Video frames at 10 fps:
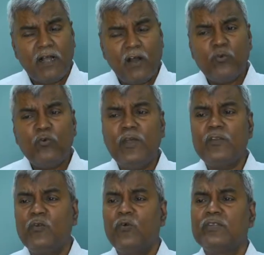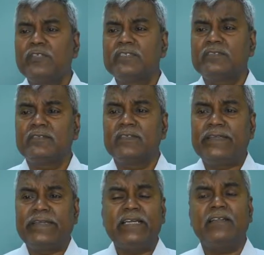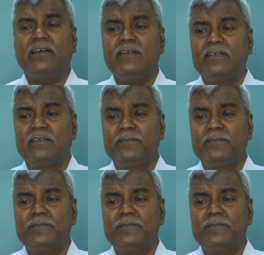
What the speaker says: do I know this data